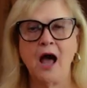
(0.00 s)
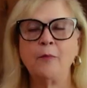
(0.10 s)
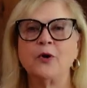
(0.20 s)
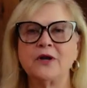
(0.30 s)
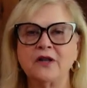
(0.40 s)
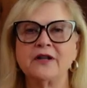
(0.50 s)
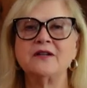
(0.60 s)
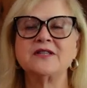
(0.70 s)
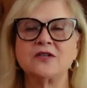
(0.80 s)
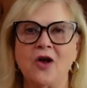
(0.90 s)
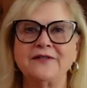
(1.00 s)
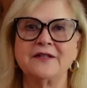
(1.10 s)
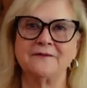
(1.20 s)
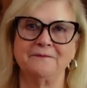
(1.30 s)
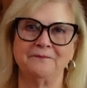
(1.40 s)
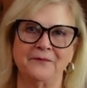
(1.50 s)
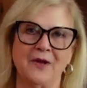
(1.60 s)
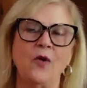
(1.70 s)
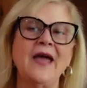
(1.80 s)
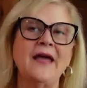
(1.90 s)
I'll put a little salt. I don't know.
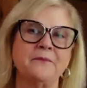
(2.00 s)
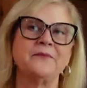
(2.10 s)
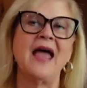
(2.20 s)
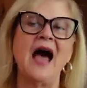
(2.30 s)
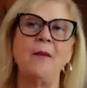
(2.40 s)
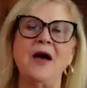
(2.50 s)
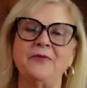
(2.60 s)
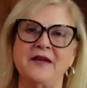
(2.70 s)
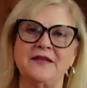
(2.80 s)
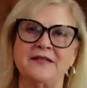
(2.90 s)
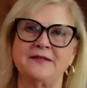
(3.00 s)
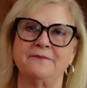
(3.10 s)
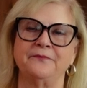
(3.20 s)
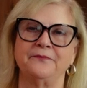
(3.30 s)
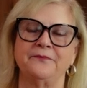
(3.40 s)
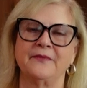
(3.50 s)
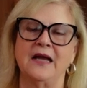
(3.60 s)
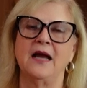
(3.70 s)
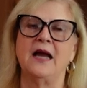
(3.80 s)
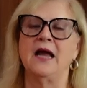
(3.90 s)
Okay, how about this?
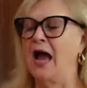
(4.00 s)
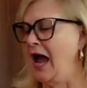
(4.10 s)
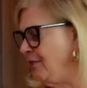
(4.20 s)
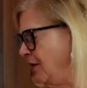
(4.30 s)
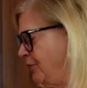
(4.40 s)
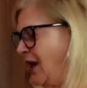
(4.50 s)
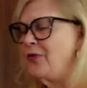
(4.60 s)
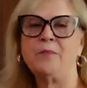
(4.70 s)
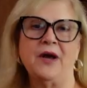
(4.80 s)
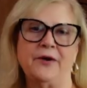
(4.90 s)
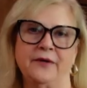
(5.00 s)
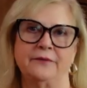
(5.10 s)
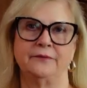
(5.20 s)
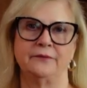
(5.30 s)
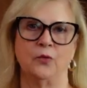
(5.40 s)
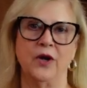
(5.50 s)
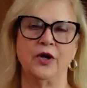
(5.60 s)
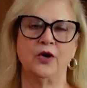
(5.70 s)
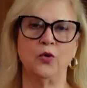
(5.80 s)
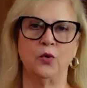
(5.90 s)
I'm gonna brown the butter. We're
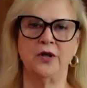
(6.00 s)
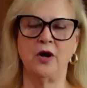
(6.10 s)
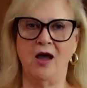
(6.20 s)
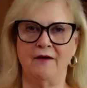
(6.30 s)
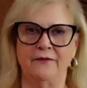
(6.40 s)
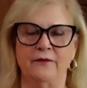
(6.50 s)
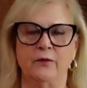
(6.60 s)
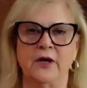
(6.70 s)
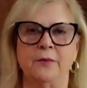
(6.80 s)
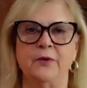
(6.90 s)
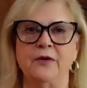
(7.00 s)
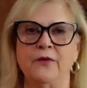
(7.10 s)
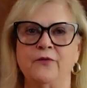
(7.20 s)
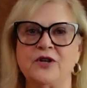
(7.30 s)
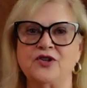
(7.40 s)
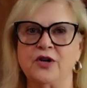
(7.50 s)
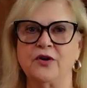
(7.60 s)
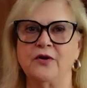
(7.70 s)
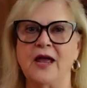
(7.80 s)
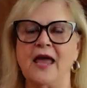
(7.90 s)
gonna cool it off. We're gonna put it in the
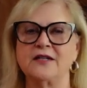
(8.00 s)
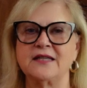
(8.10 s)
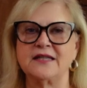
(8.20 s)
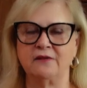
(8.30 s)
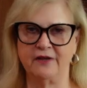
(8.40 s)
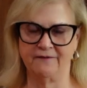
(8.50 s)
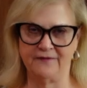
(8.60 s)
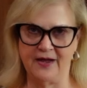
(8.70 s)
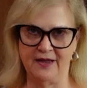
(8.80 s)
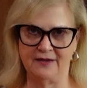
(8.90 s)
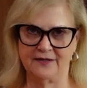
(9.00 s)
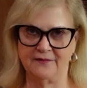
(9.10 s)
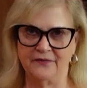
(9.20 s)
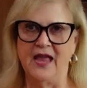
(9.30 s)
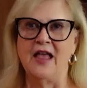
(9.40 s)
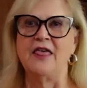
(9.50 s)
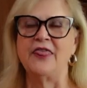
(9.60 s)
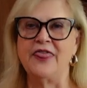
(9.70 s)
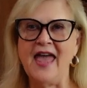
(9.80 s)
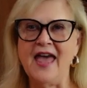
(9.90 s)
freezer and solidify it. I think you should
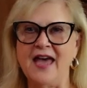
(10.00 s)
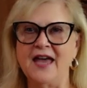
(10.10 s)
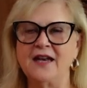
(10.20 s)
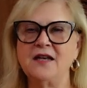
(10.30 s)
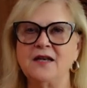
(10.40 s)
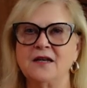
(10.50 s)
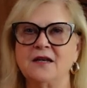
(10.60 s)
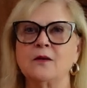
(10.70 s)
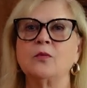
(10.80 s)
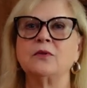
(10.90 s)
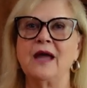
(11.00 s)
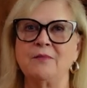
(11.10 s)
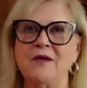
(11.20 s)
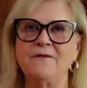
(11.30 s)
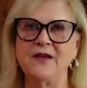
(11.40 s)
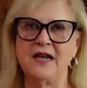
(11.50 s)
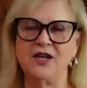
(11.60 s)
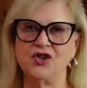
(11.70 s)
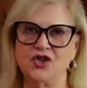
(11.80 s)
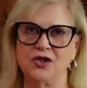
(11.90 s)
have. Then used... let me
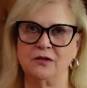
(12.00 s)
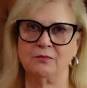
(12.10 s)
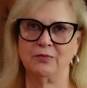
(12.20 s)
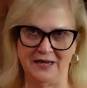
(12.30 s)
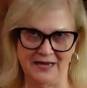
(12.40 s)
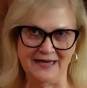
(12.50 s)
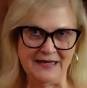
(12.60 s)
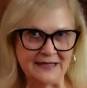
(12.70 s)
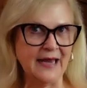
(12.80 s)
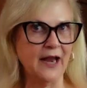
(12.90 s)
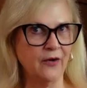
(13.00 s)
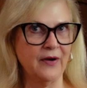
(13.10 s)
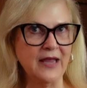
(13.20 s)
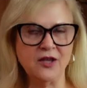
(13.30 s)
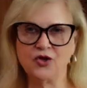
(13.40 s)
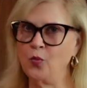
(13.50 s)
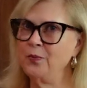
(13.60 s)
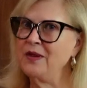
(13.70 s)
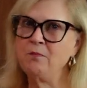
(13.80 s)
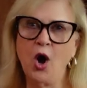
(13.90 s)
finish. Please, Harry, don't
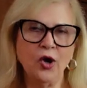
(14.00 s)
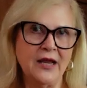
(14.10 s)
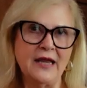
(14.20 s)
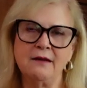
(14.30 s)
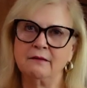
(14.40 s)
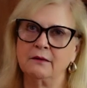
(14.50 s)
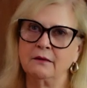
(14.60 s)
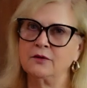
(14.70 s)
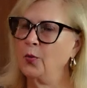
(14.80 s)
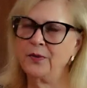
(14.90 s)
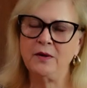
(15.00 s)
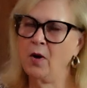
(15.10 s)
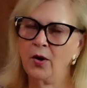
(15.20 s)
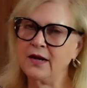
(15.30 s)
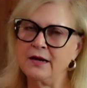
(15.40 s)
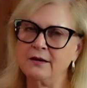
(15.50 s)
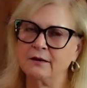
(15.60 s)
be Marty. Don't be a Marty.